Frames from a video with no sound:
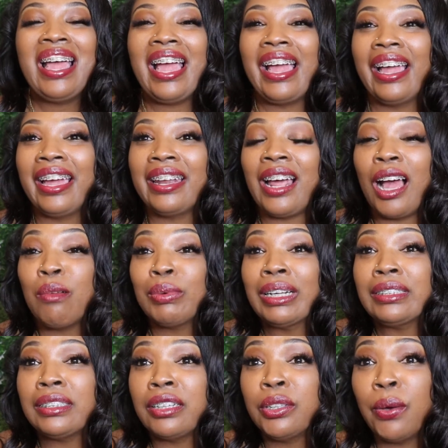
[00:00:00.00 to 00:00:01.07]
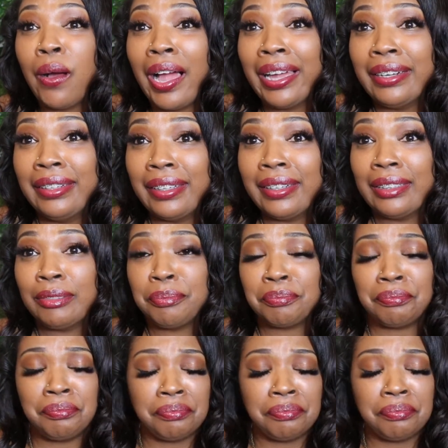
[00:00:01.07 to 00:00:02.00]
And I'm going to tell you how I did it.